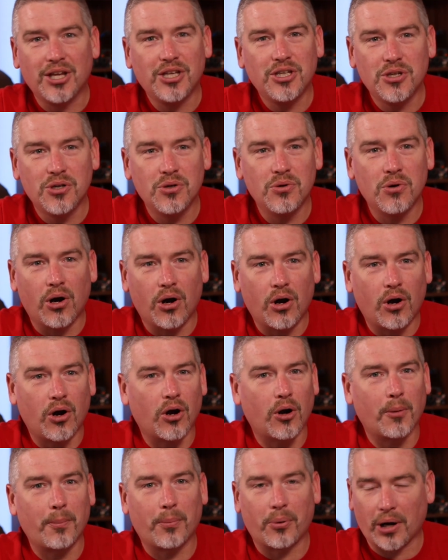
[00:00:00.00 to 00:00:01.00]
that you
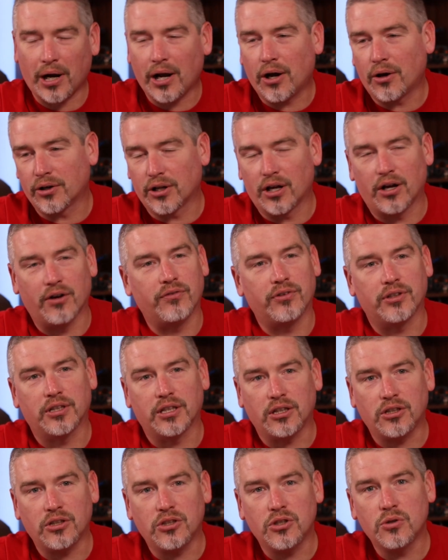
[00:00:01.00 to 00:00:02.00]
are proud of
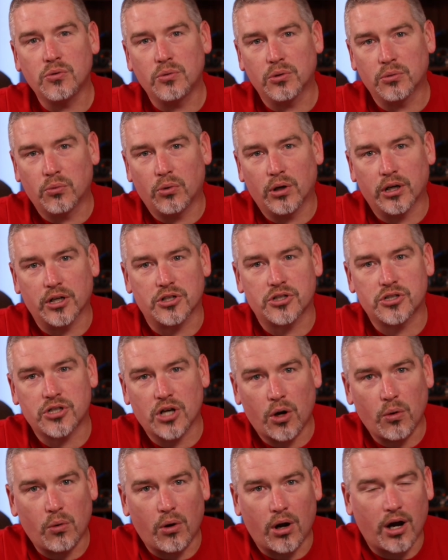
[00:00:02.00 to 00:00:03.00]
and that you would want to
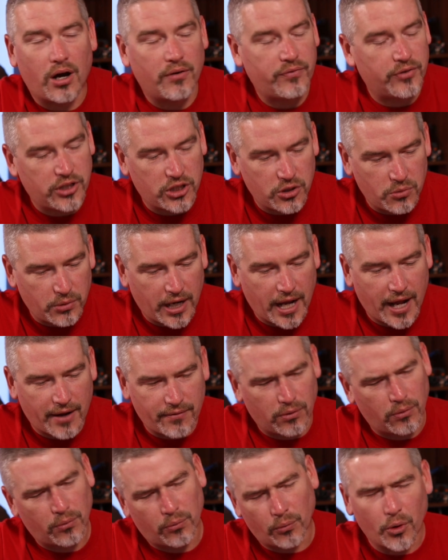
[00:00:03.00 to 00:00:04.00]
show off, and you want to
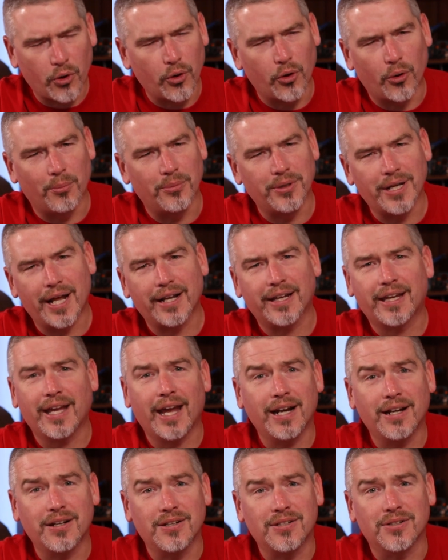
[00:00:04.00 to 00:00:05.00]
have a room
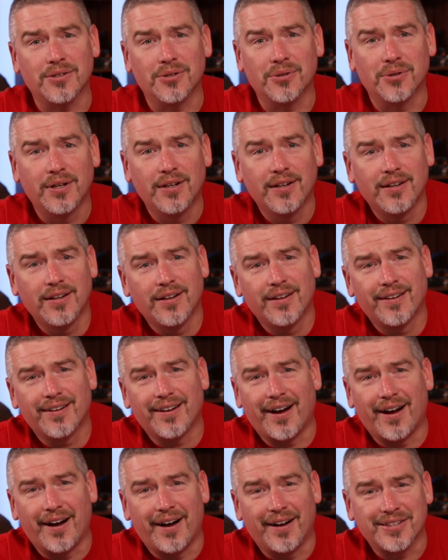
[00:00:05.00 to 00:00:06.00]
dedicated to
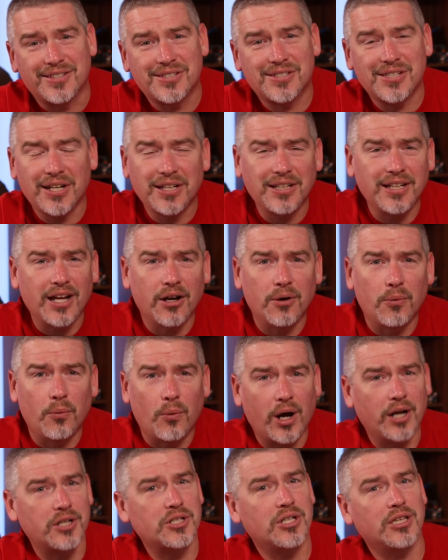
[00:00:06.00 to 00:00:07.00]
sitting down and
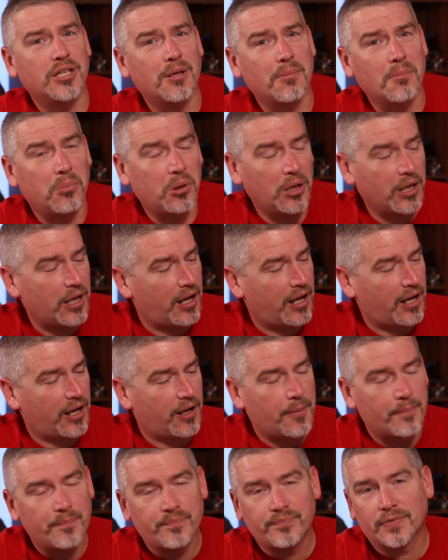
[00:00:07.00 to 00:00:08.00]
watching them
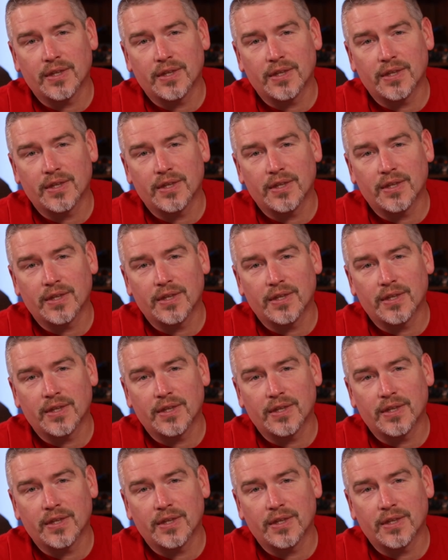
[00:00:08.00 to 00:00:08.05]
play.